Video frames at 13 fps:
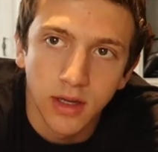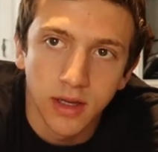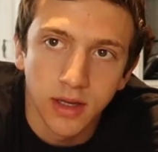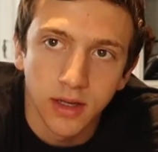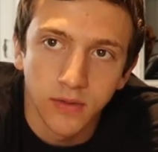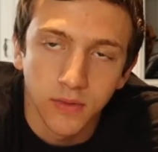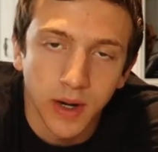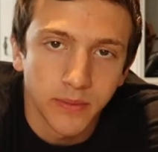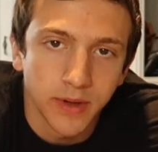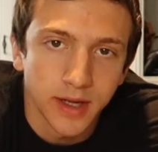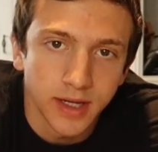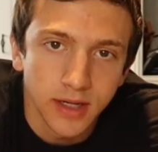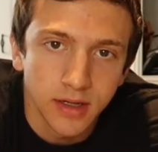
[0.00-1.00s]
and right
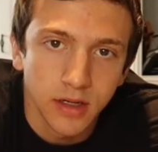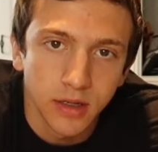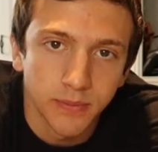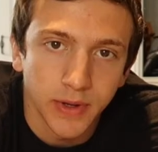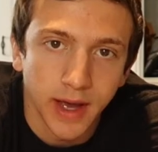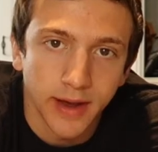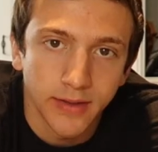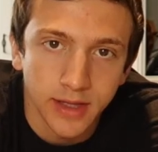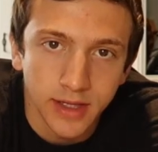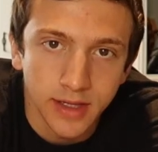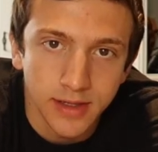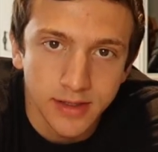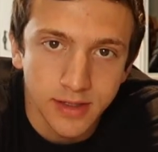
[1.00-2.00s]
when I get up, I'll
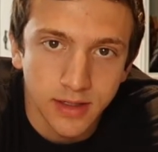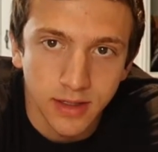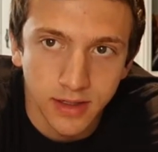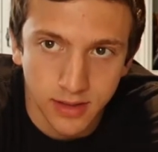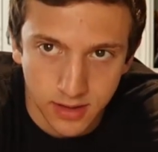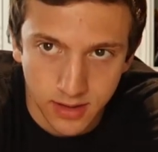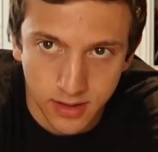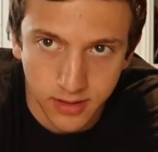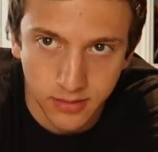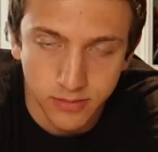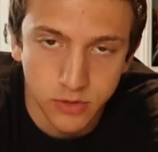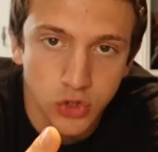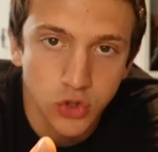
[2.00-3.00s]
eat
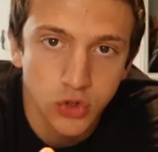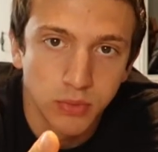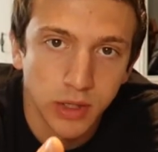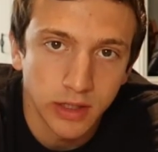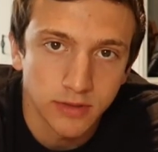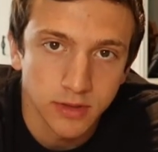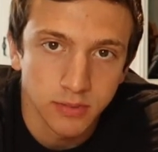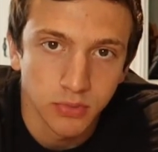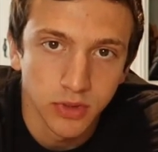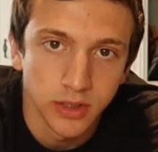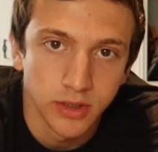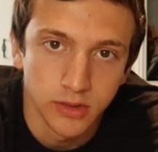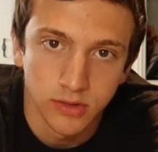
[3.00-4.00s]
2 breakfast
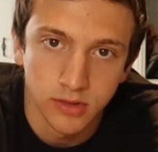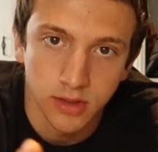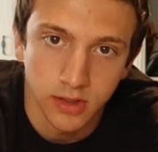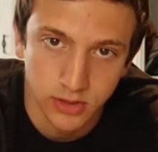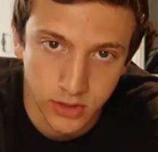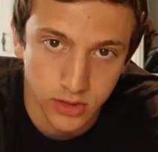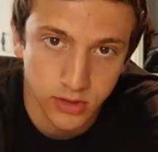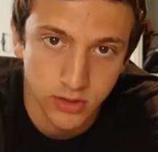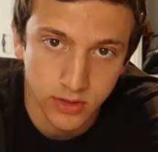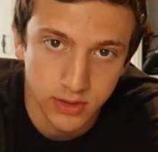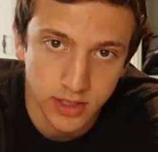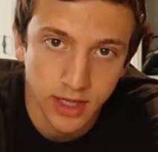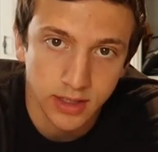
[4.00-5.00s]
burritos, and I'll show you
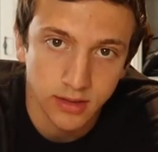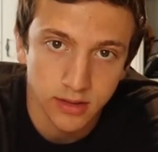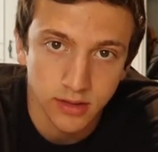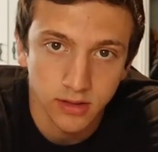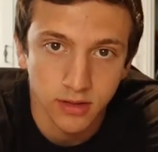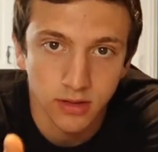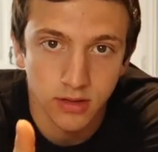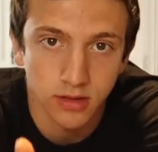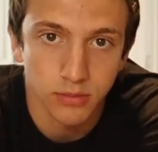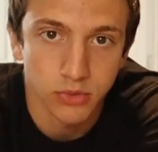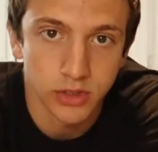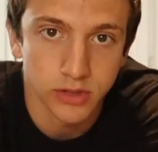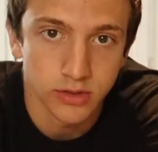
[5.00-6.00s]
exactly the
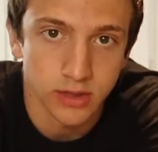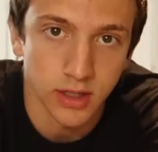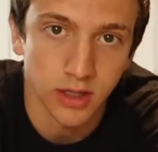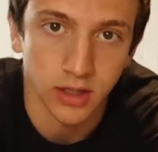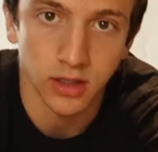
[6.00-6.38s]
burritos that I